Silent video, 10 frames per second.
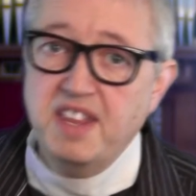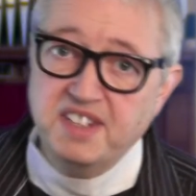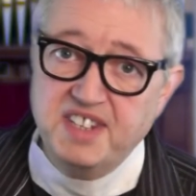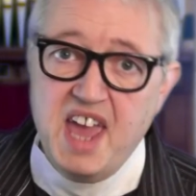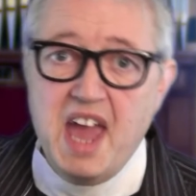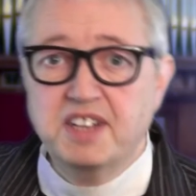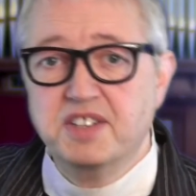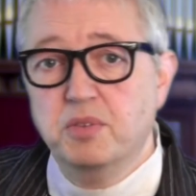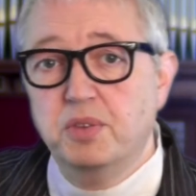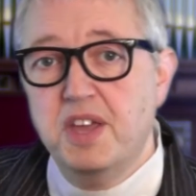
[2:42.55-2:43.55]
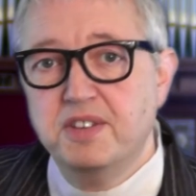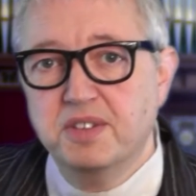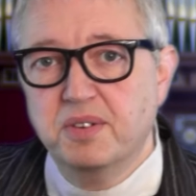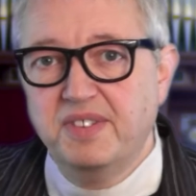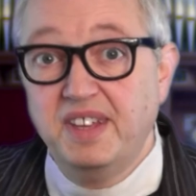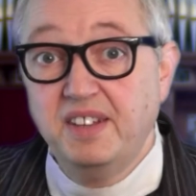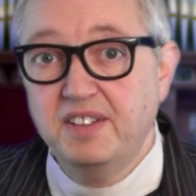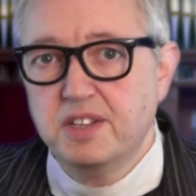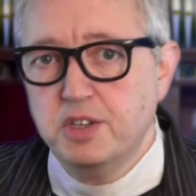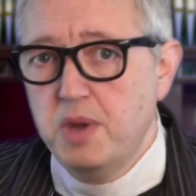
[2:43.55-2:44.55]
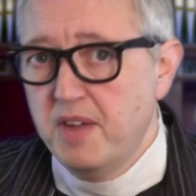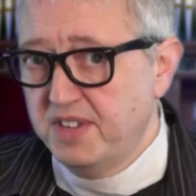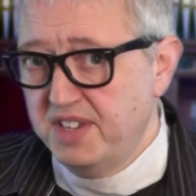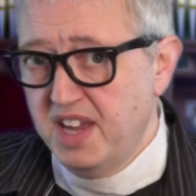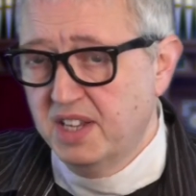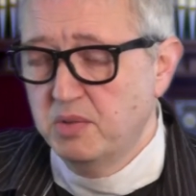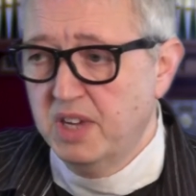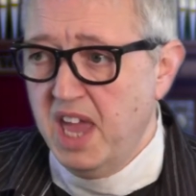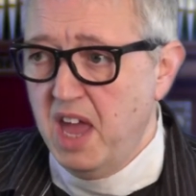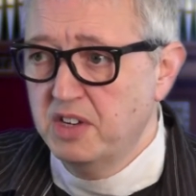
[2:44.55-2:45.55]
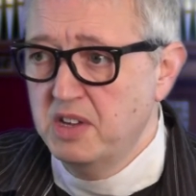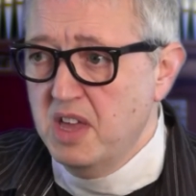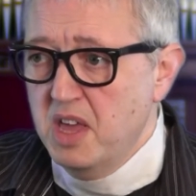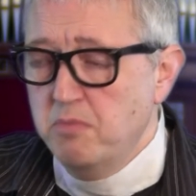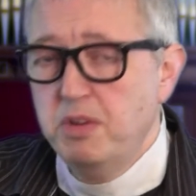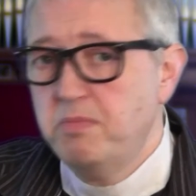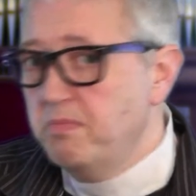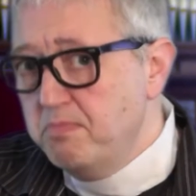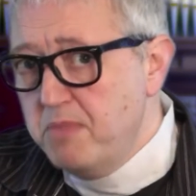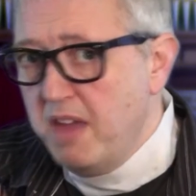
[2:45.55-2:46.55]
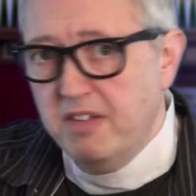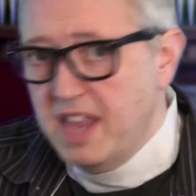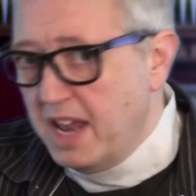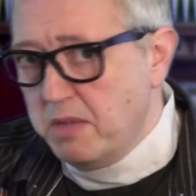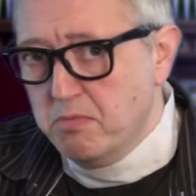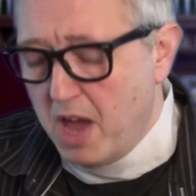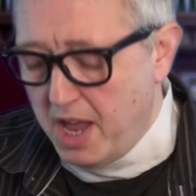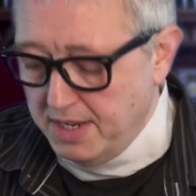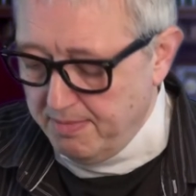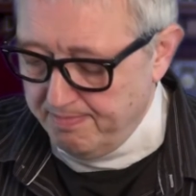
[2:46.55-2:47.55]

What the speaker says: There's tax and all those sort of things that you have to take into account, but bearing that in mind.